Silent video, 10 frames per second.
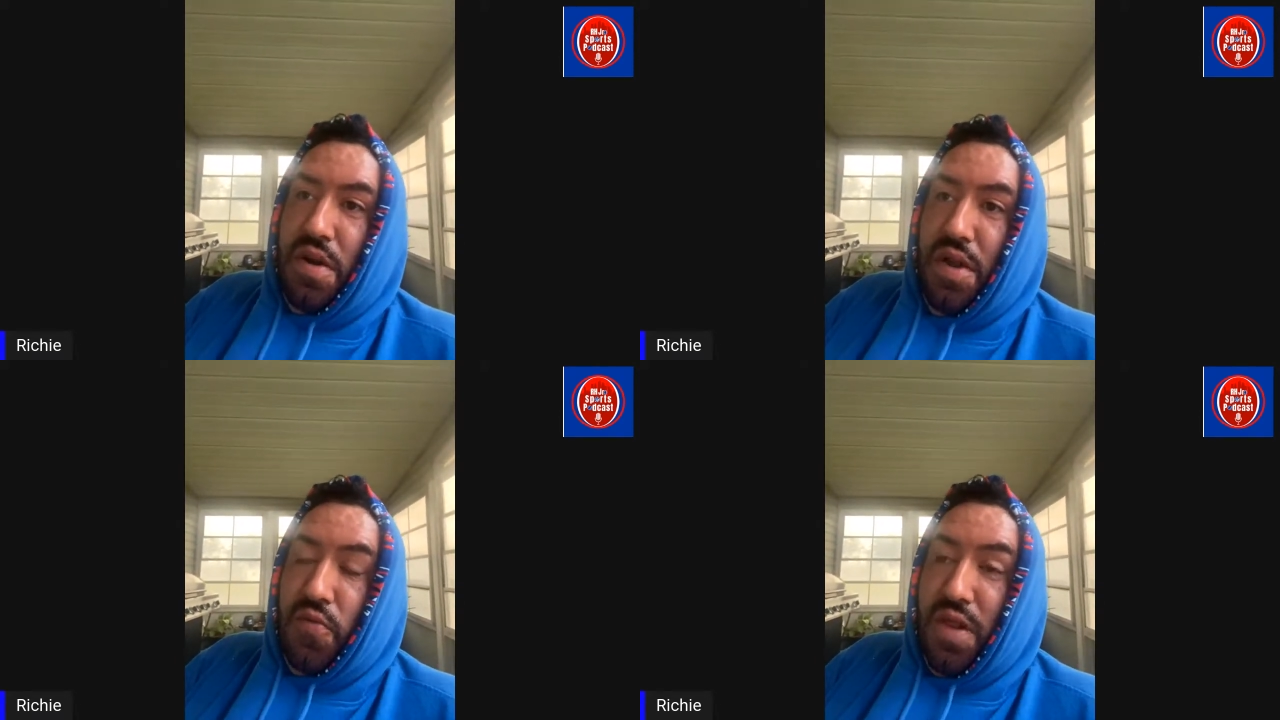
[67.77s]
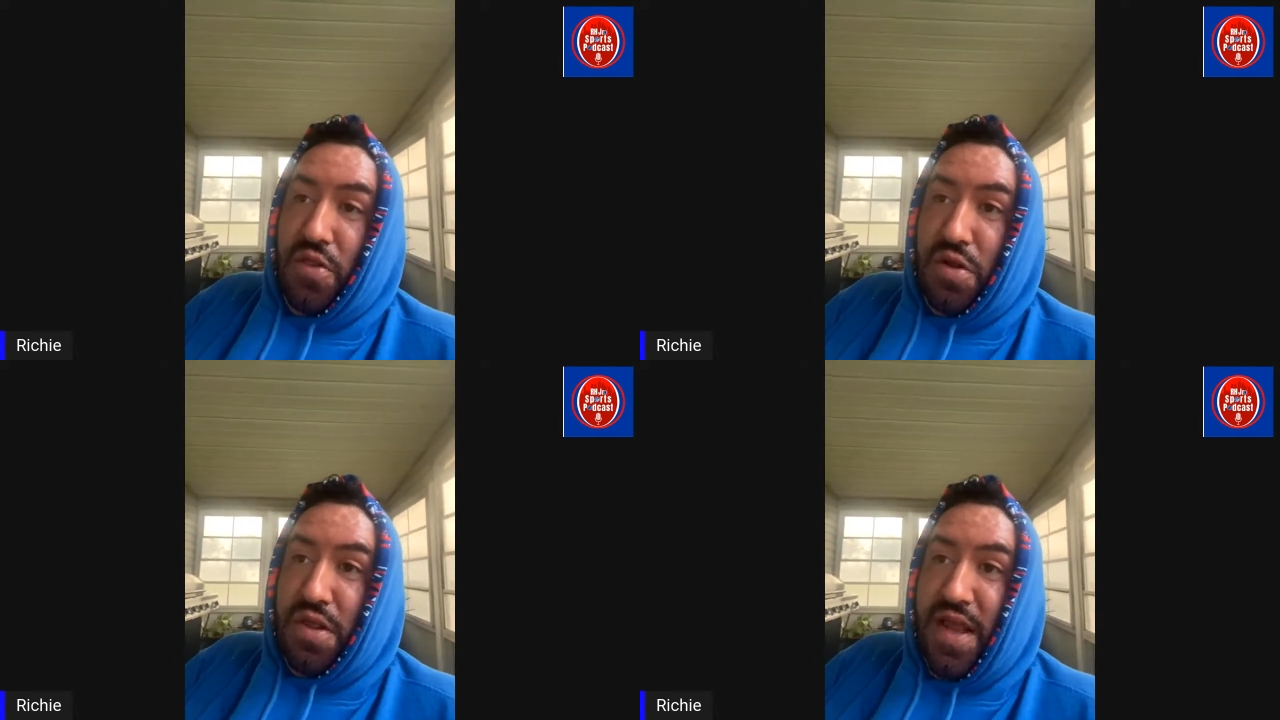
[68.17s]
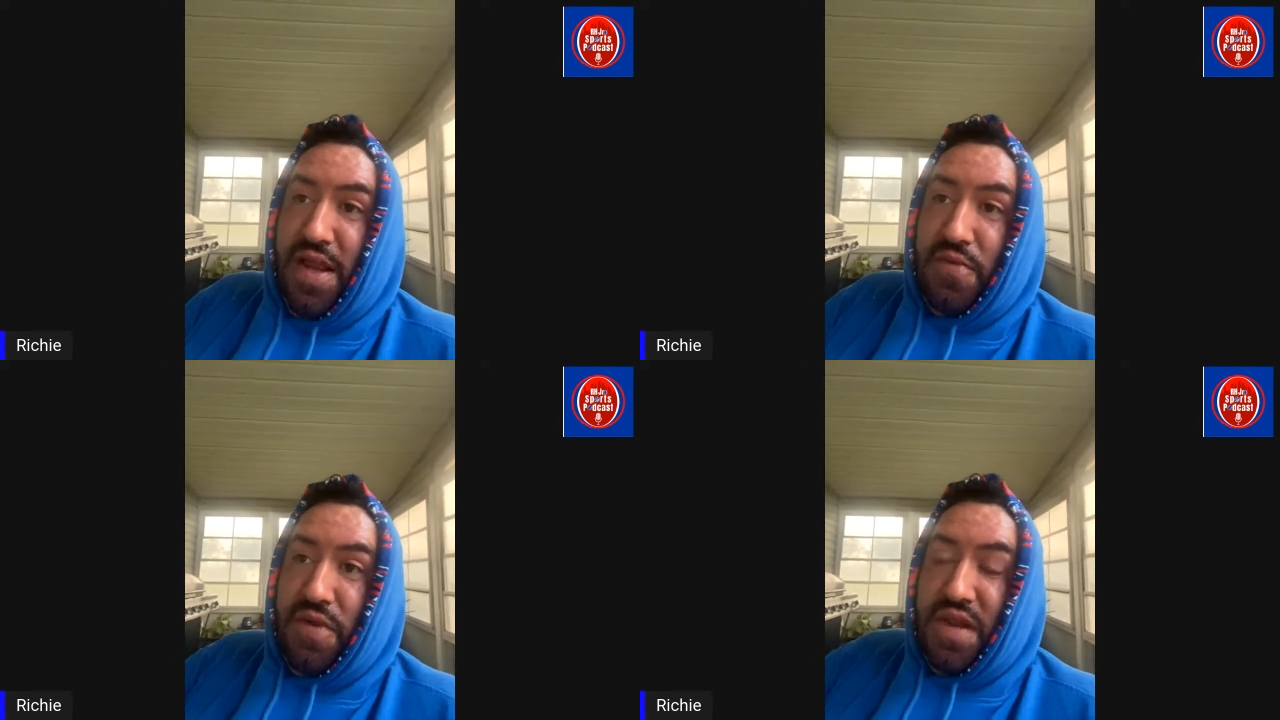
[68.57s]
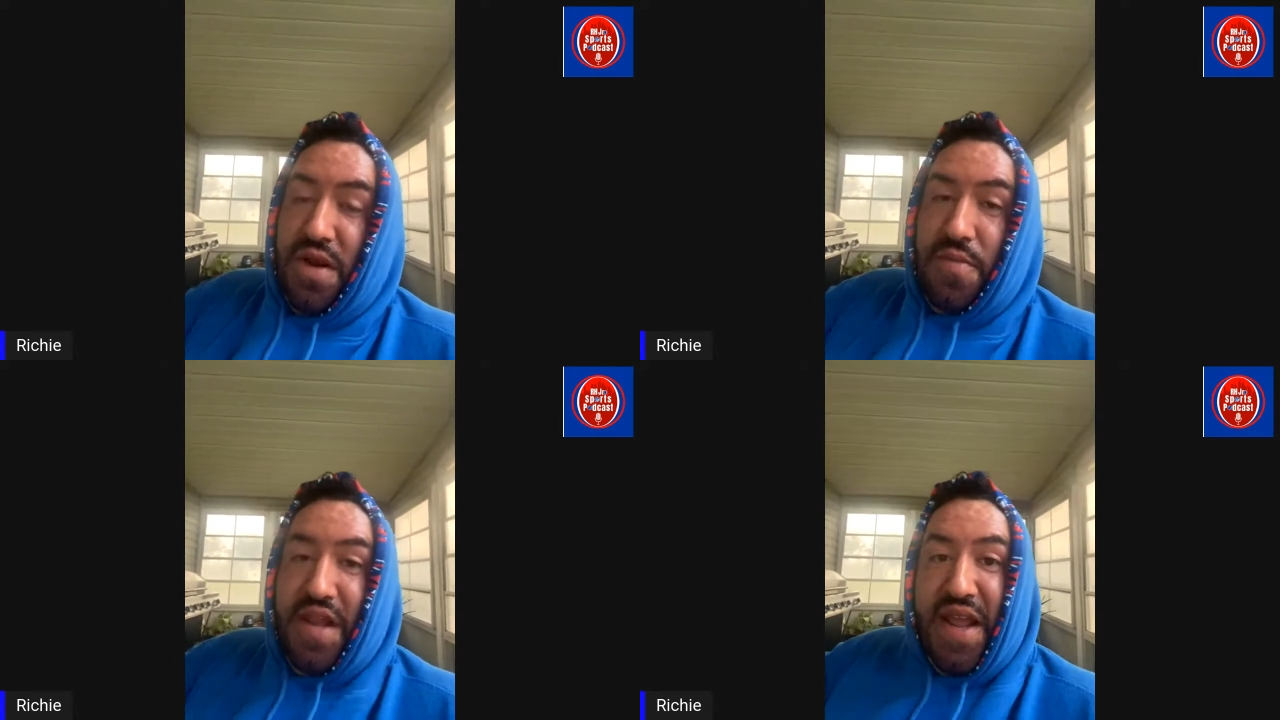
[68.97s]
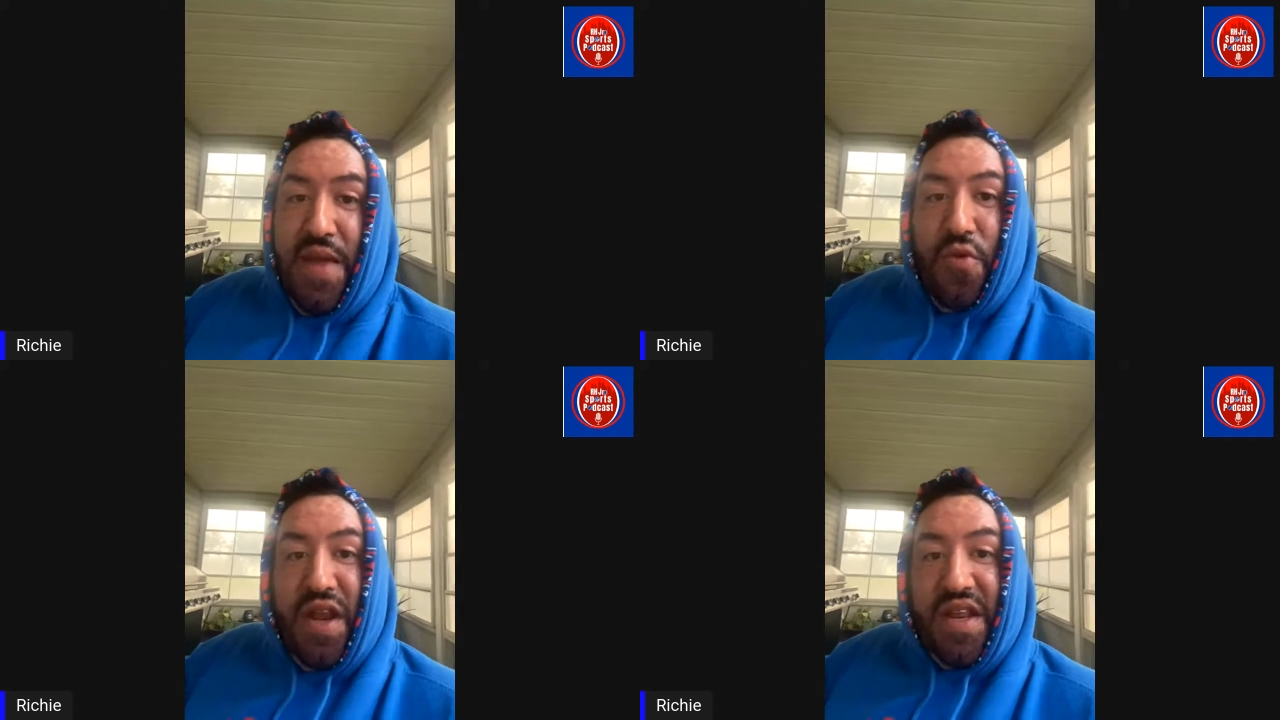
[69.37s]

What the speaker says: in what looked like was going to be a game-winning